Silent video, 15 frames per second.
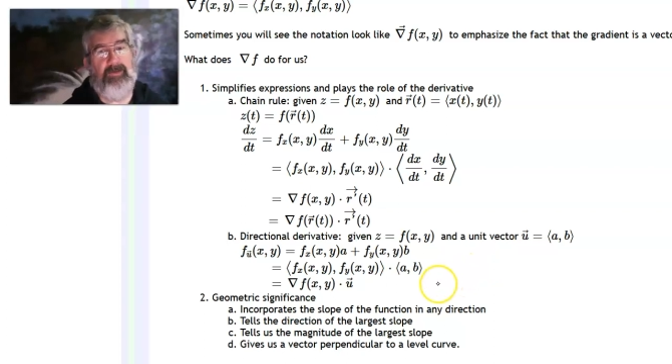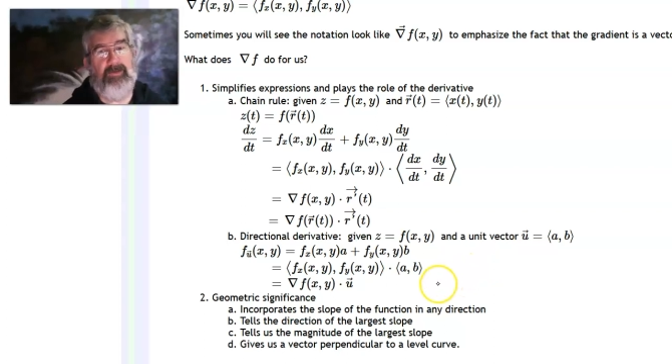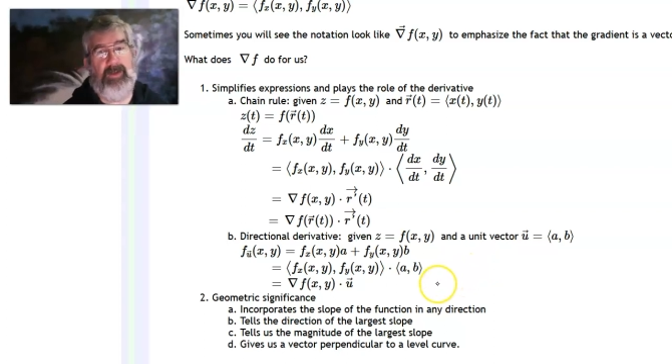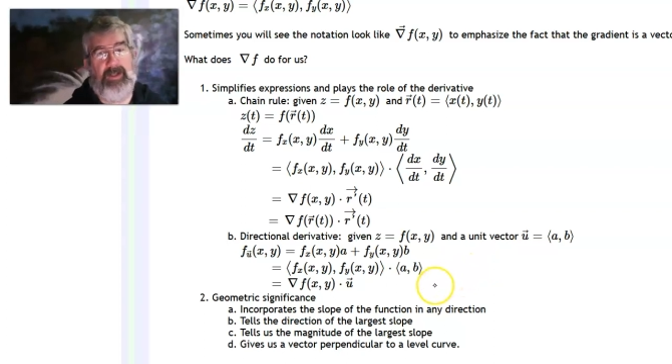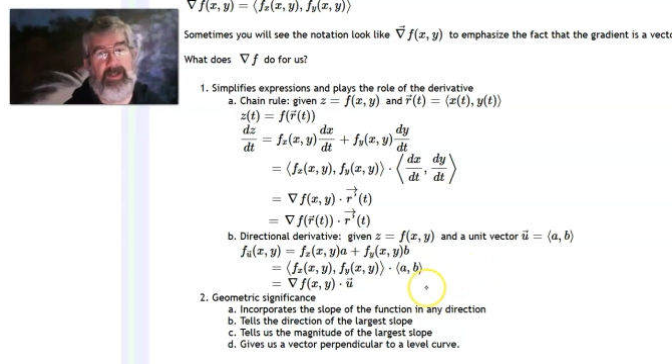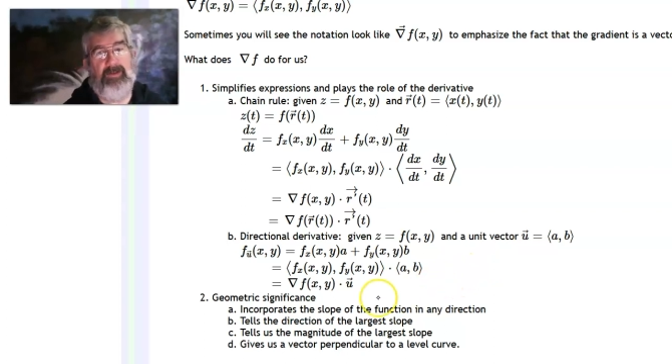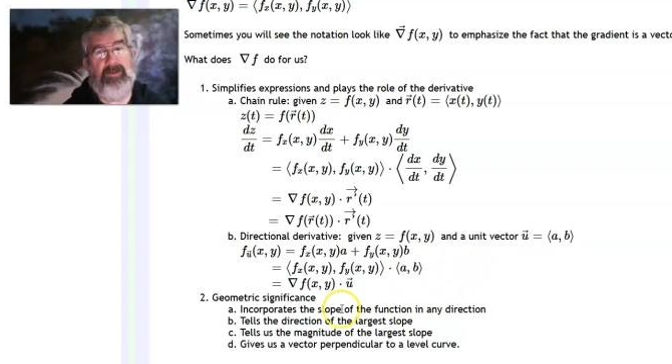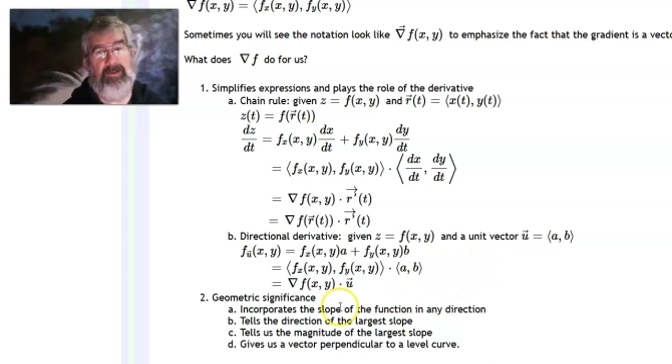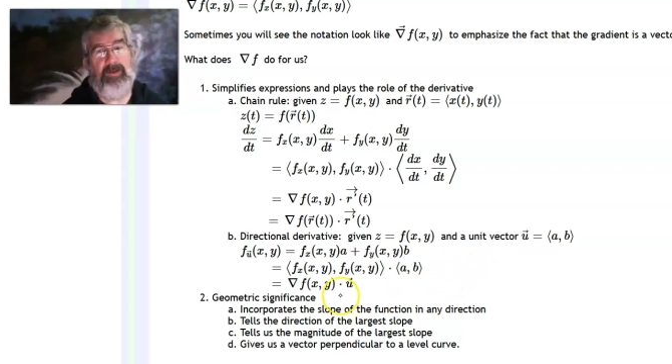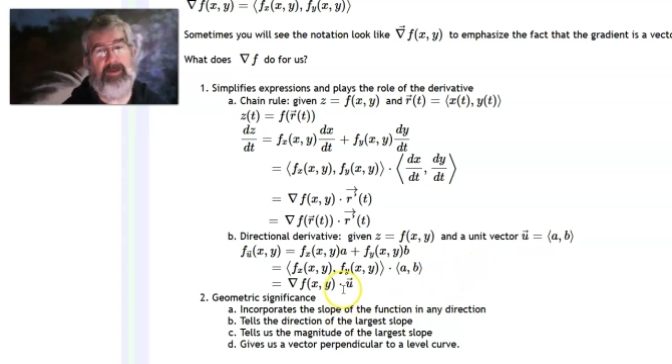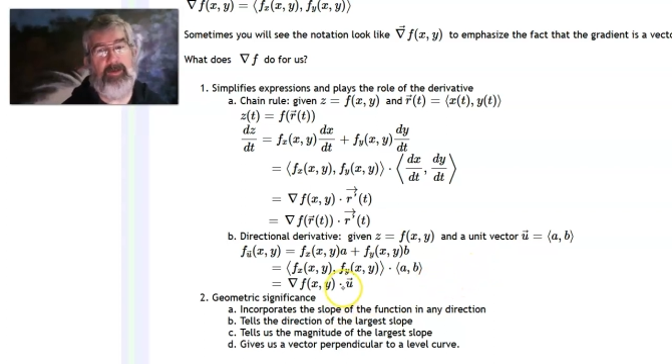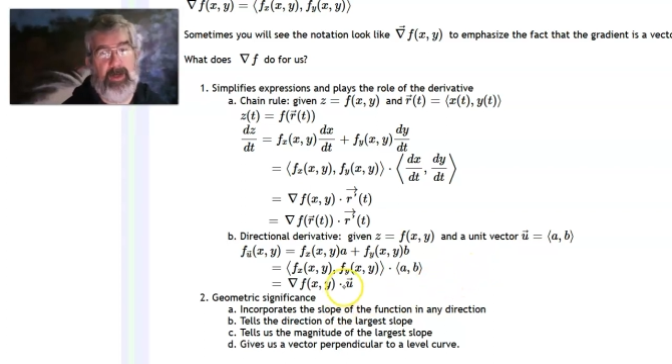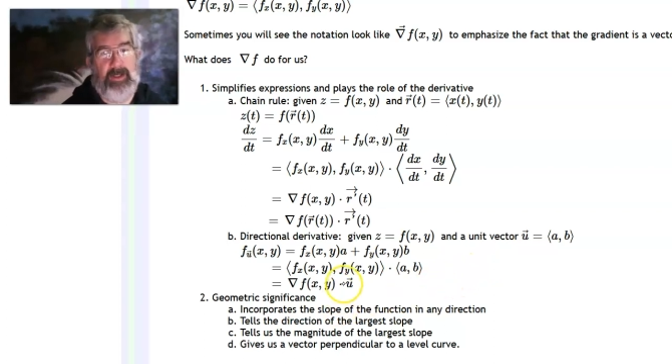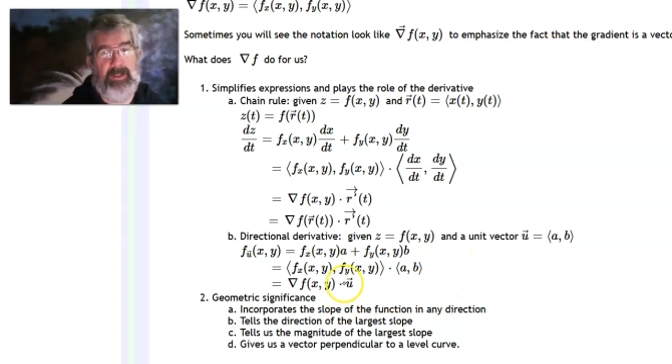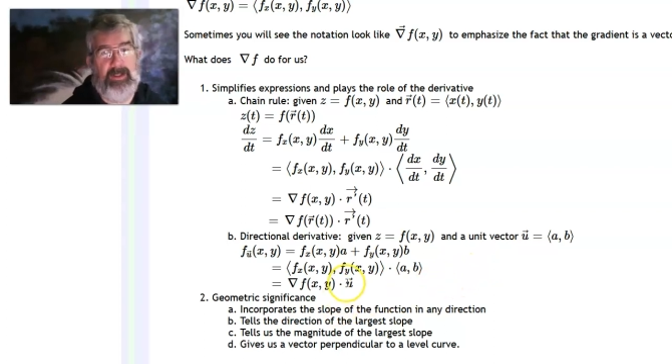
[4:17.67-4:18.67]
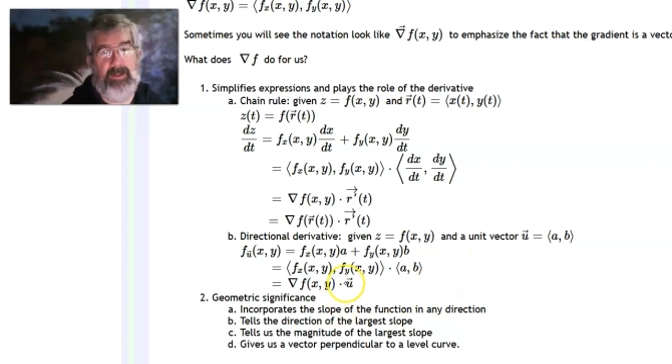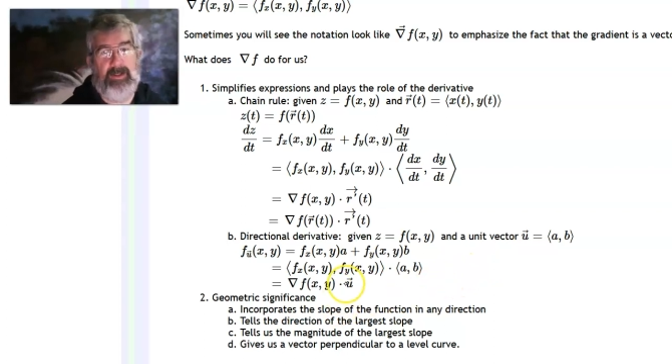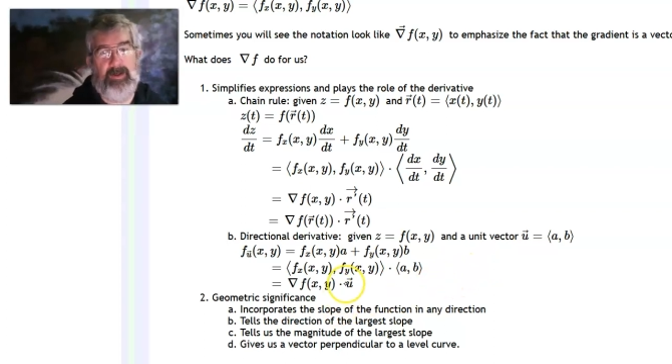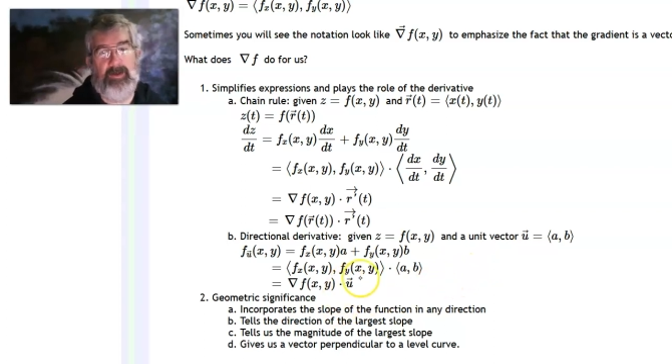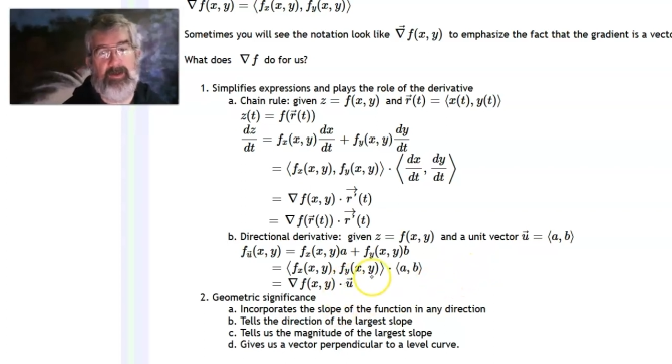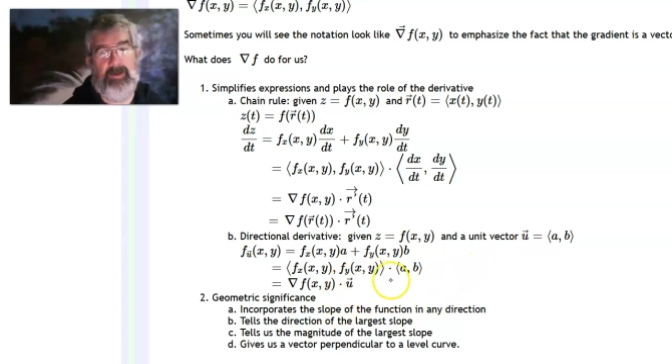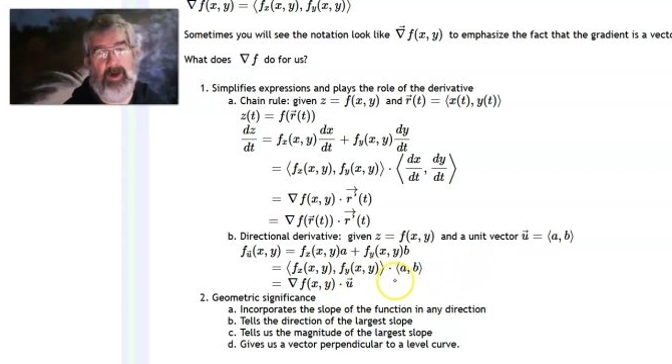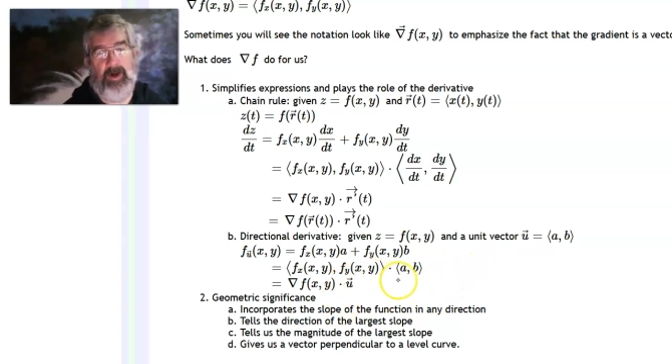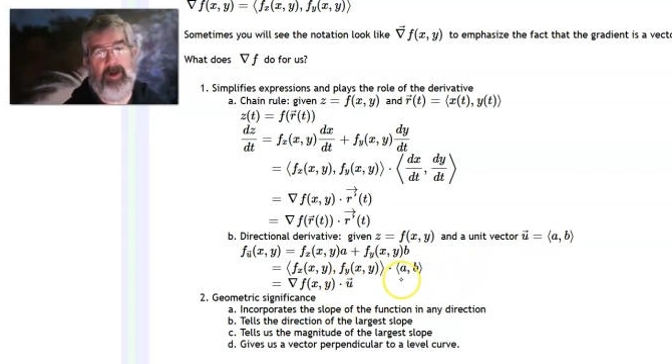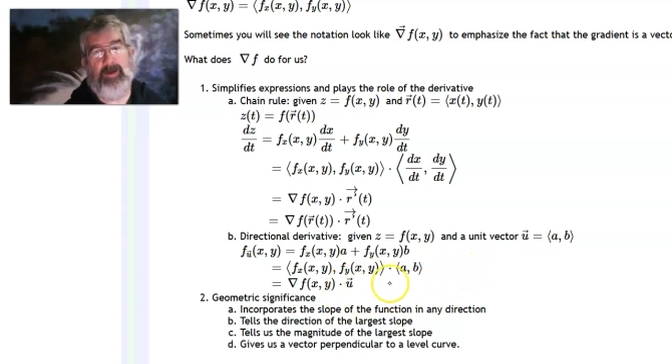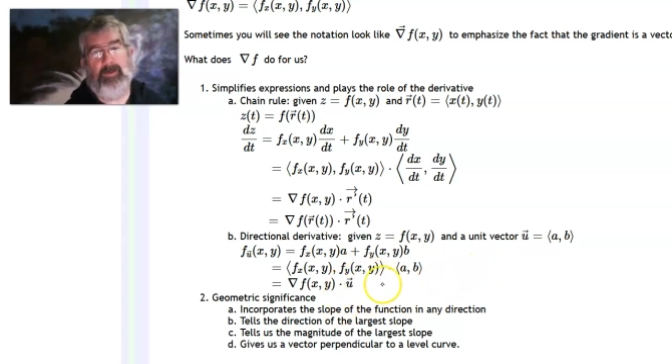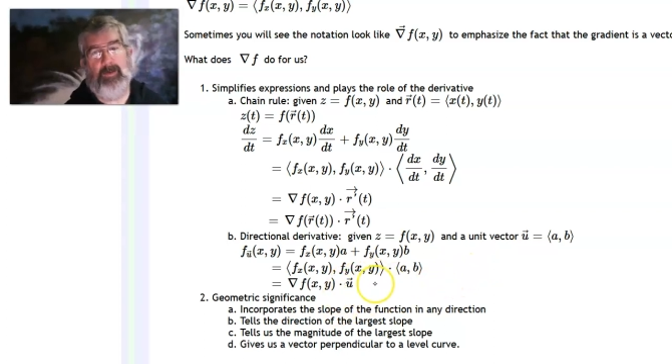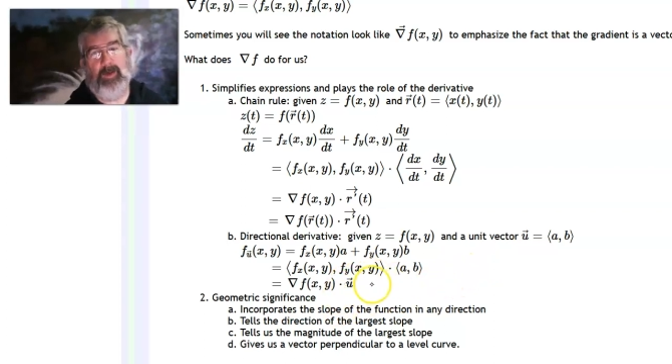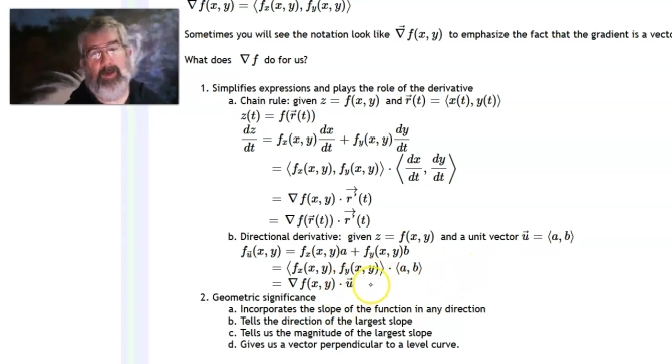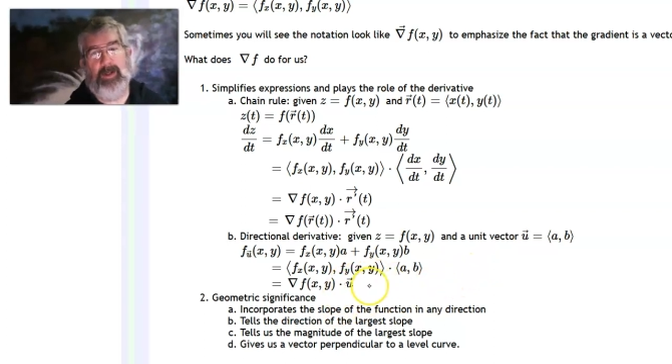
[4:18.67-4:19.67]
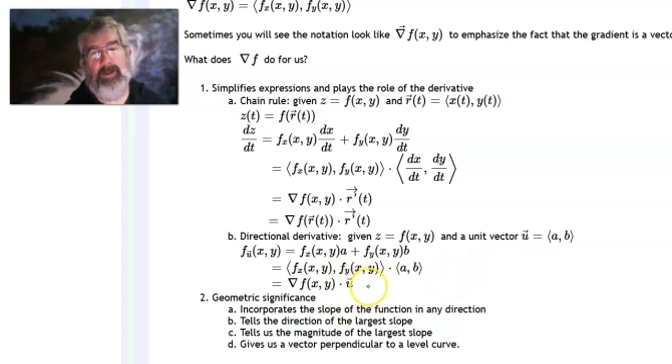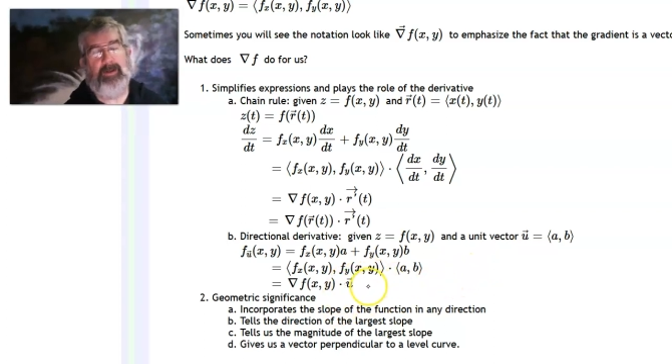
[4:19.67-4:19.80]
is the gradient dotted with